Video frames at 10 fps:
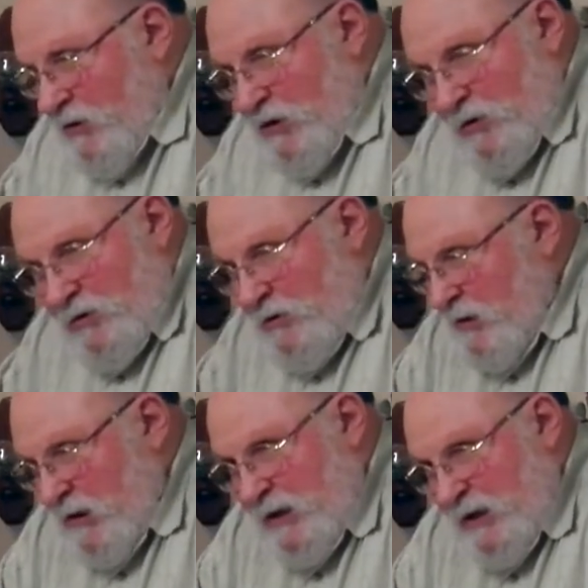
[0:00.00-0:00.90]
although
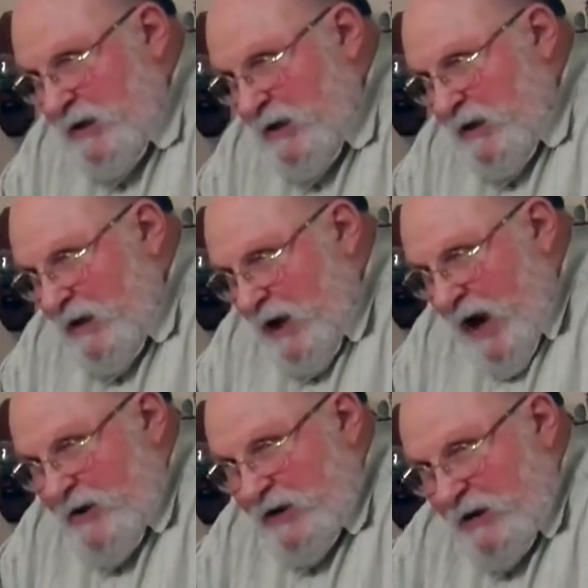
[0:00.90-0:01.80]

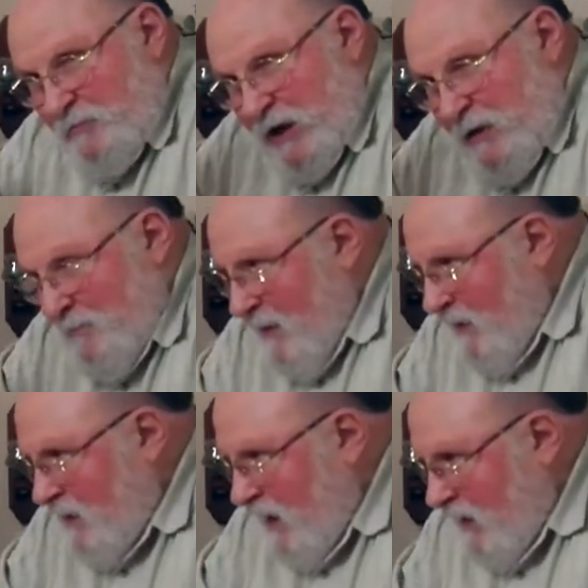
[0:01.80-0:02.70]
how you can bring a
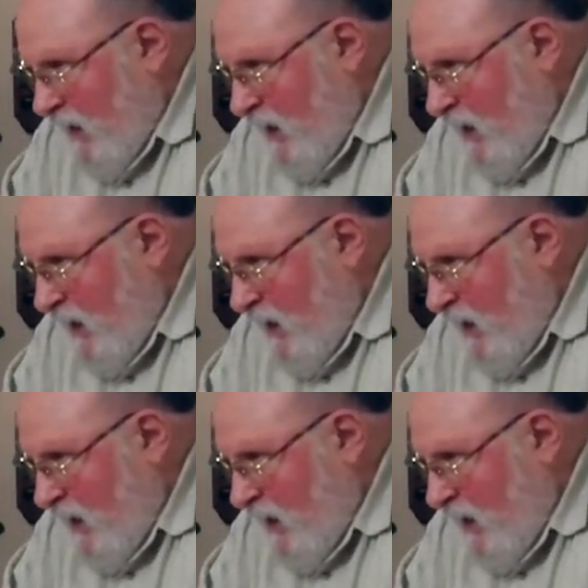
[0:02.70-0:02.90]
method out of